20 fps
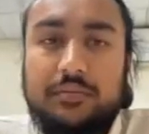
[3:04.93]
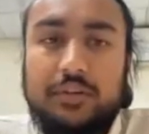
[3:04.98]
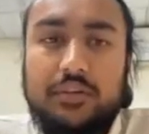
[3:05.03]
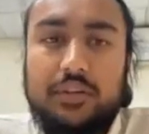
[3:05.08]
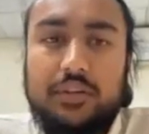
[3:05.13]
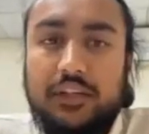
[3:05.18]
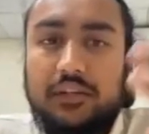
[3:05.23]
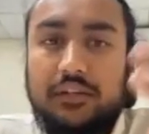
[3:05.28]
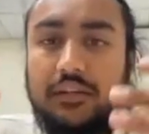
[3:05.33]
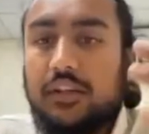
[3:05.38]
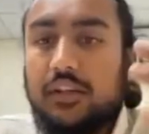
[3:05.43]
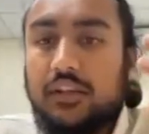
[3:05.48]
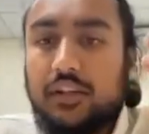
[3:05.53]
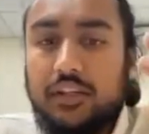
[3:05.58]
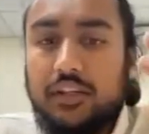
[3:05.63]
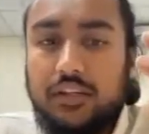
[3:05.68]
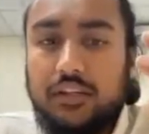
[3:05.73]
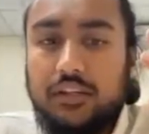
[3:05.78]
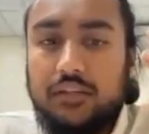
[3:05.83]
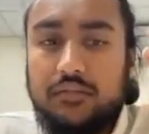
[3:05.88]
like
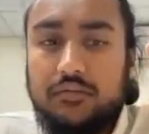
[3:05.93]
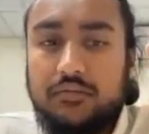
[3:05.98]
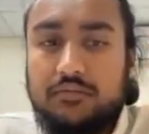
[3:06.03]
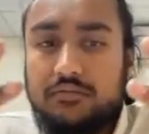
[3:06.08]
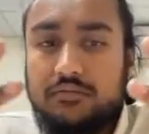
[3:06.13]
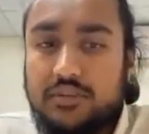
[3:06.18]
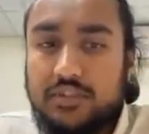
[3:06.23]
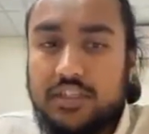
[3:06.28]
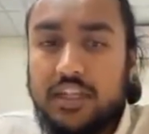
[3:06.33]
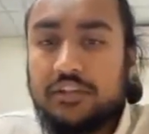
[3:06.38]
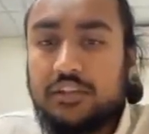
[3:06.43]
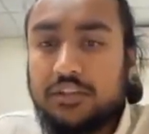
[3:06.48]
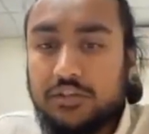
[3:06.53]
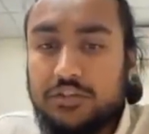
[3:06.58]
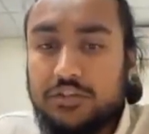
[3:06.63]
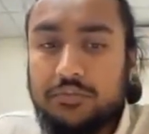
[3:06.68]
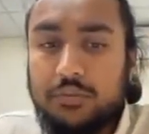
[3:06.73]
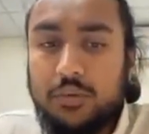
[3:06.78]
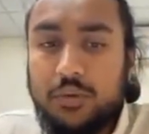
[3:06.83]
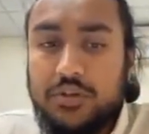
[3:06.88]
a technical
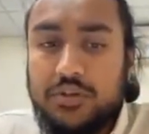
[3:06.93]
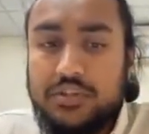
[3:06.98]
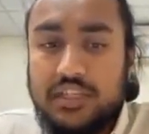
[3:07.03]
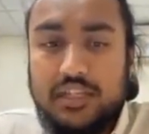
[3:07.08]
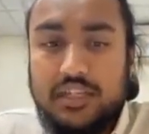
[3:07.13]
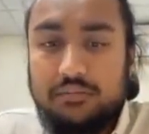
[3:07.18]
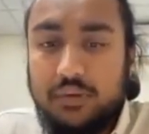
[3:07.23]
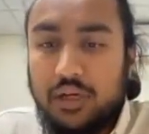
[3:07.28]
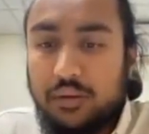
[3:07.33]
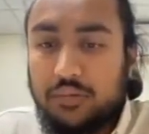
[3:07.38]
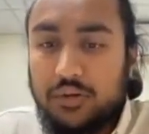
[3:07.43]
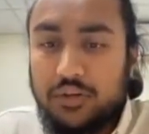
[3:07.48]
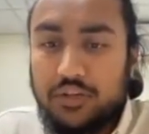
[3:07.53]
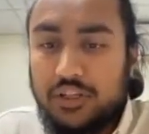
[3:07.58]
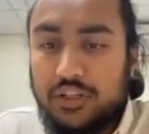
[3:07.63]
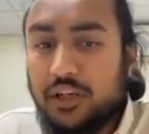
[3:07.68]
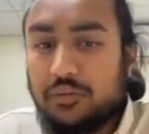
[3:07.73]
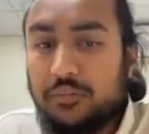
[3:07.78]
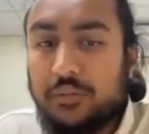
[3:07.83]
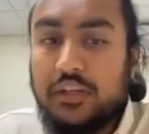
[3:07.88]
support team member to
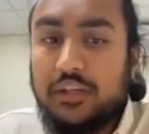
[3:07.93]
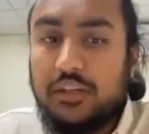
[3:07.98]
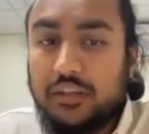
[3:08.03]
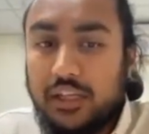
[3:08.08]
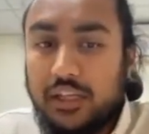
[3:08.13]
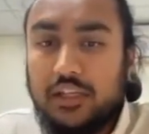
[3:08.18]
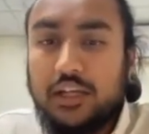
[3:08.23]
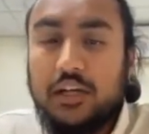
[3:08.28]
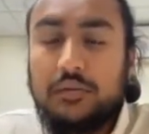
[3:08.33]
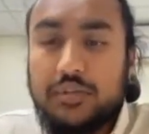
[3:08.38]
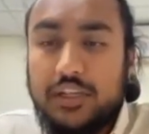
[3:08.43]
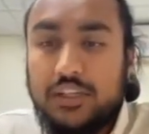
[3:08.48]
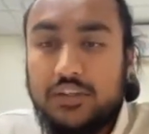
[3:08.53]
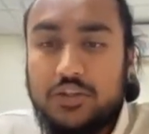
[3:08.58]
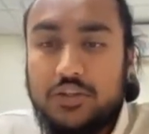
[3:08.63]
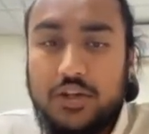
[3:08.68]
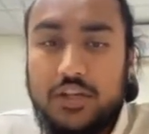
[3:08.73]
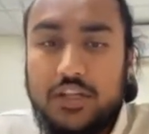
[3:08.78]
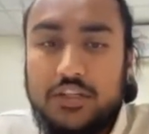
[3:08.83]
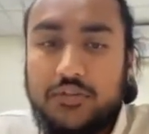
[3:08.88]
come in and like update the
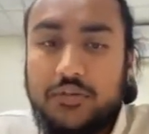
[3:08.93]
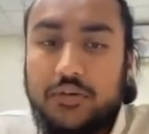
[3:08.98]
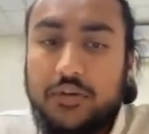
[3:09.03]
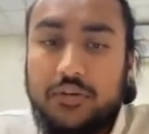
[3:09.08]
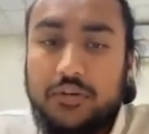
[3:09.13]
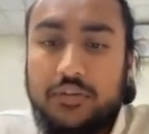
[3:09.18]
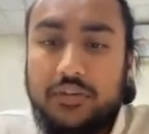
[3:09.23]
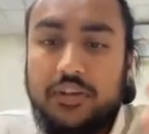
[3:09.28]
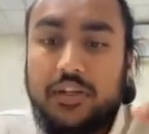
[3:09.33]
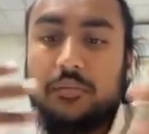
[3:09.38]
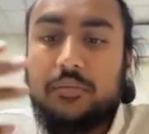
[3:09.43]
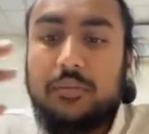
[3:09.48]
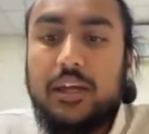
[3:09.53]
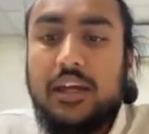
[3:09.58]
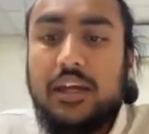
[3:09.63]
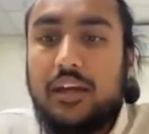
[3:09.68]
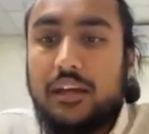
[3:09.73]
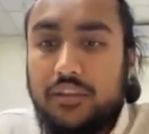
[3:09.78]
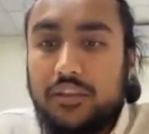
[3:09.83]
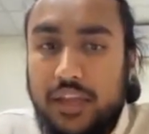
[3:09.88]
transfer order for them.
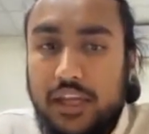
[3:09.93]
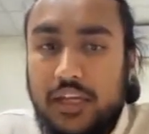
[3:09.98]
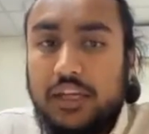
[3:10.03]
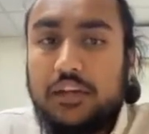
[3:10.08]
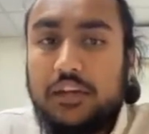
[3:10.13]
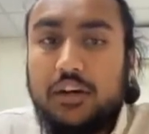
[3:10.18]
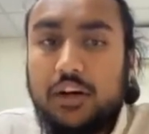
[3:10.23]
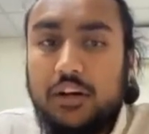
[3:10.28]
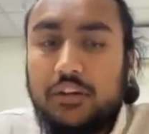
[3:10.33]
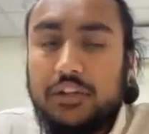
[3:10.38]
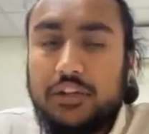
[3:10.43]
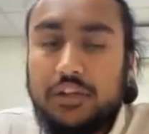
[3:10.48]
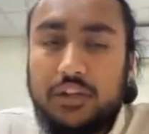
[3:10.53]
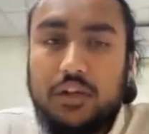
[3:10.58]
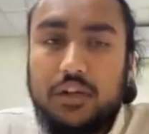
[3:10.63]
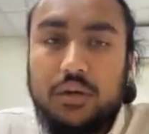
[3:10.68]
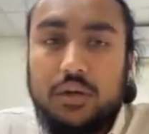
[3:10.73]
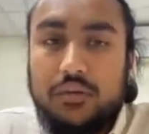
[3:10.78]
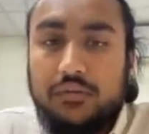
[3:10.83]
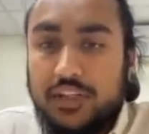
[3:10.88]
They can on the
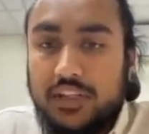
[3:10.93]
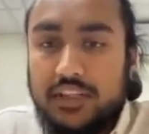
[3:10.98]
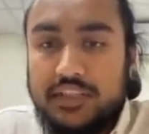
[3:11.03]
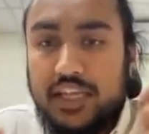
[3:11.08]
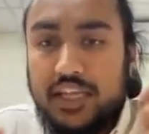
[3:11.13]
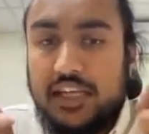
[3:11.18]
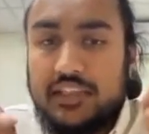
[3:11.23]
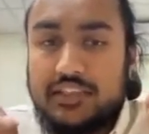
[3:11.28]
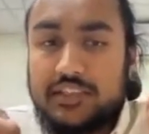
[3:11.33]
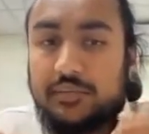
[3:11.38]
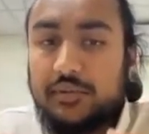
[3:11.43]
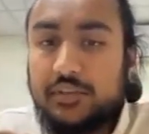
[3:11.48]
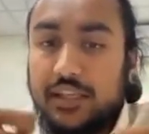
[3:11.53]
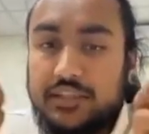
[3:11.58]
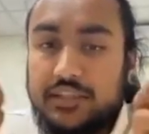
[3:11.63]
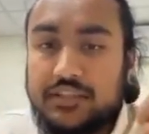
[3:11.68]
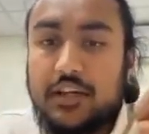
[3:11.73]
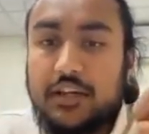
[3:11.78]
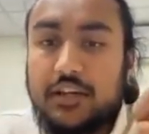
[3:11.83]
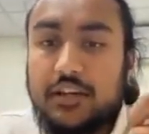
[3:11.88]
go, if they scan something
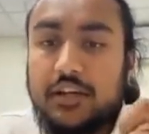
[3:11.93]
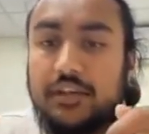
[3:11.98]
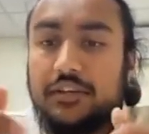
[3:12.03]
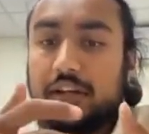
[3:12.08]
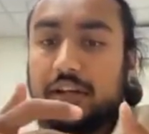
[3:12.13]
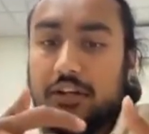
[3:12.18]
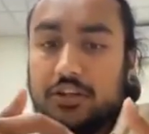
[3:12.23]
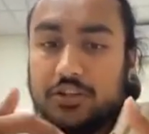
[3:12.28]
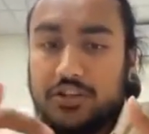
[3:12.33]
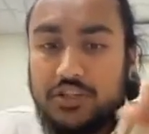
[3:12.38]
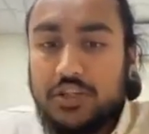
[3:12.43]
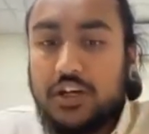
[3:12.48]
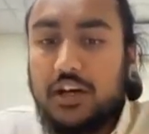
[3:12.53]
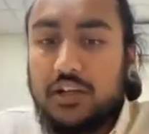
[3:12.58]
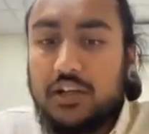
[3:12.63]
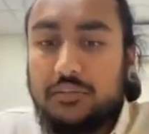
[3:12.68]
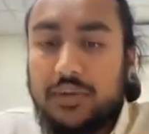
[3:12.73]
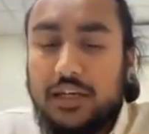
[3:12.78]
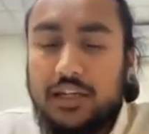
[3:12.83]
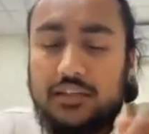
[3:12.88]
that's not on there, just
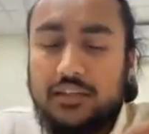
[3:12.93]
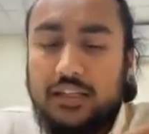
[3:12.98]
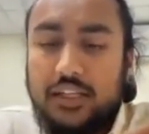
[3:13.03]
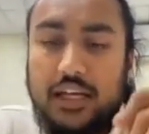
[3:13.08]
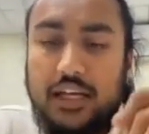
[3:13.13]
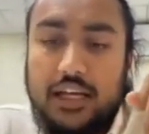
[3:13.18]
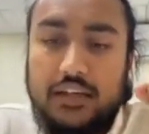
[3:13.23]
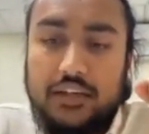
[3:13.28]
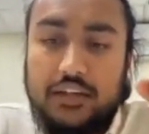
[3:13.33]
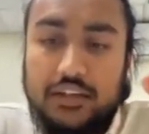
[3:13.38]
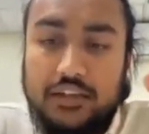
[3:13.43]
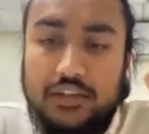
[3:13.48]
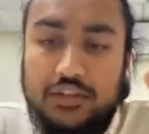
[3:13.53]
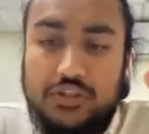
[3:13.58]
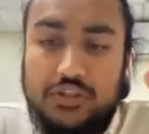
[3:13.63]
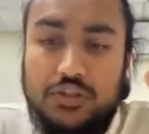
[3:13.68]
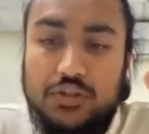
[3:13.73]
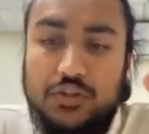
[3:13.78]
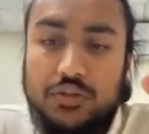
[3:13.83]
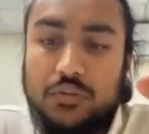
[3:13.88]
automatically add it
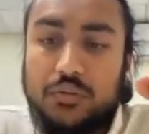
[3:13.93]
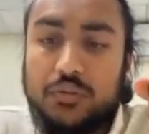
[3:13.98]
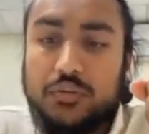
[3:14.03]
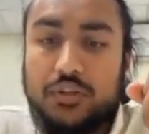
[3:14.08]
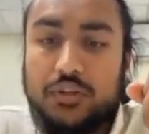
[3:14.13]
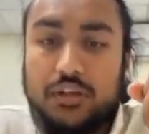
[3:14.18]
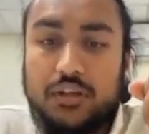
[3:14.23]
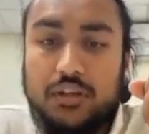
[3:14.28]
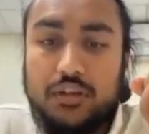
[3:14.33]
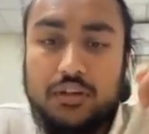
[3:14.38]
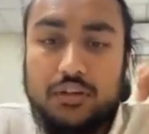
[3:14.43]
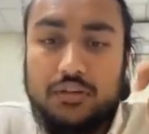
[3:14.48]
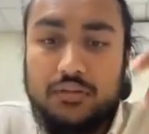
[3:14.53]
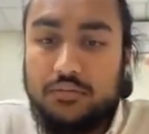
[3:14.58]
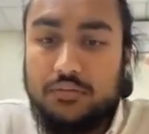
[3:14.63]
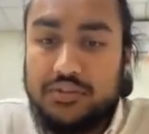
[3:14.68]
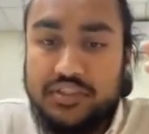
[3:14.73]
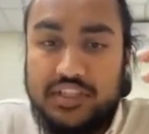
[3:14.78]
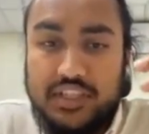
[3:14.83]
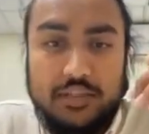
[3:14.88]
into their
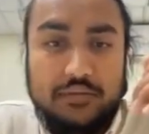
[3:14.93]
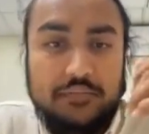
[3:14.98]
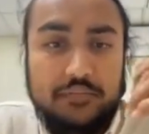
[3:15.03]
receipt.